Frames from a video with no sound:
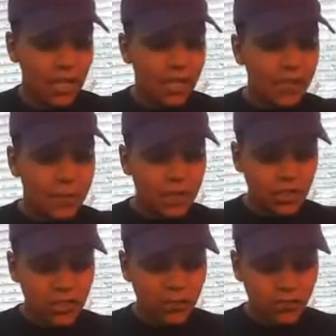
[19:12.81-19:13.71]

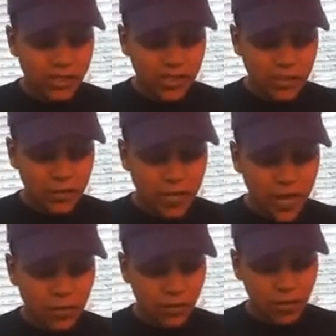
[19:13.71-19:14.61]
especially since we're
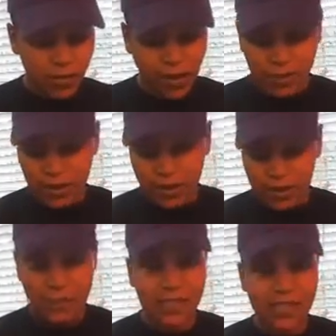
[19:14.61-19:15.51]
not doing cranberries
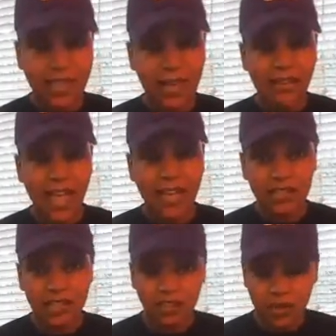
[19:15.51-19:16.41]
because they have added
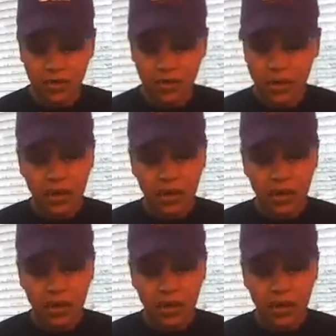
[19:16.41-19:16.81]
sugar.